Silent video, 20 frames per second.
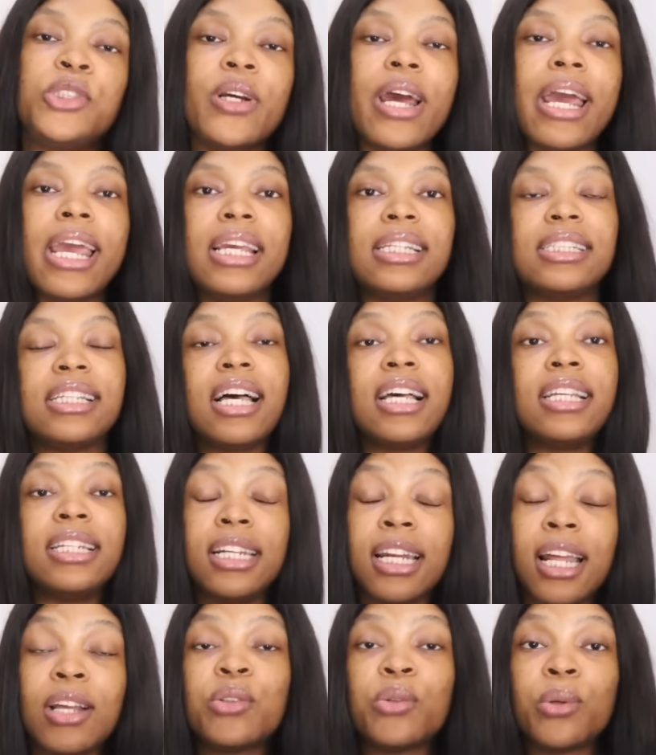try it, and
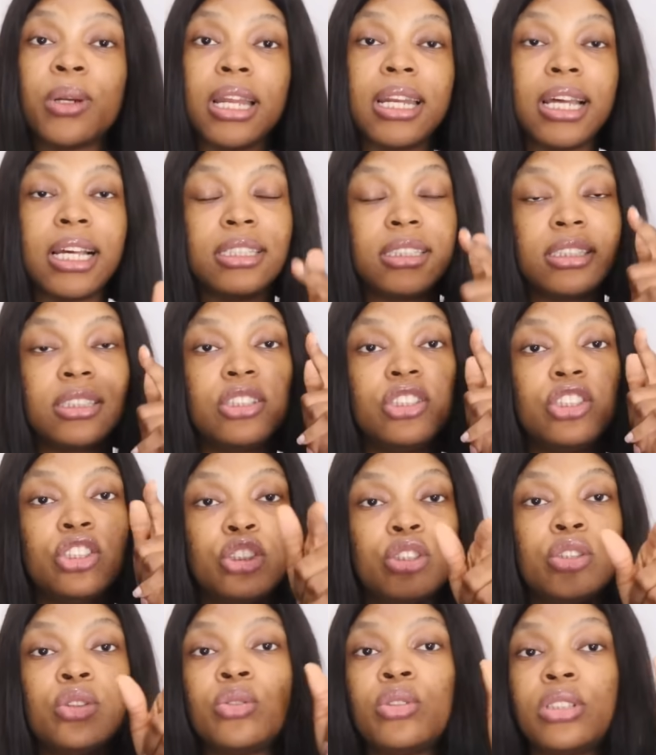he now told her that
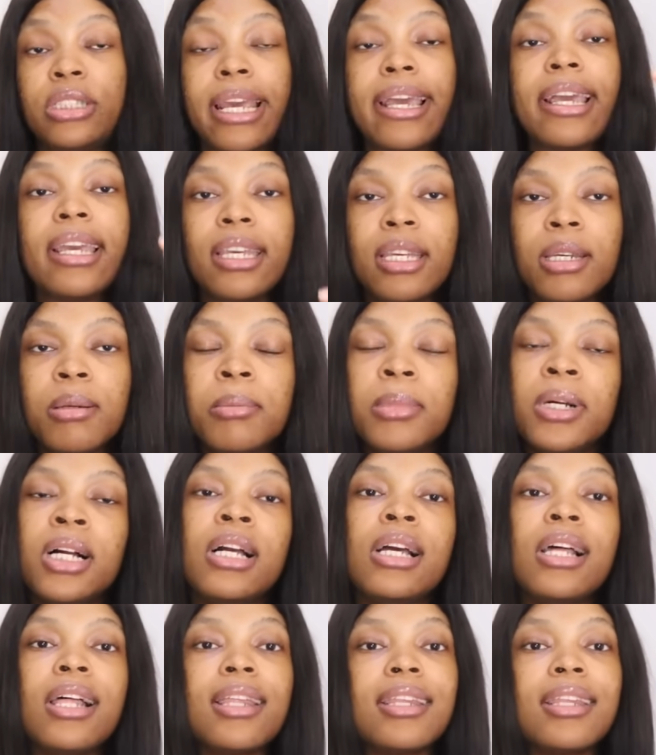she should dare him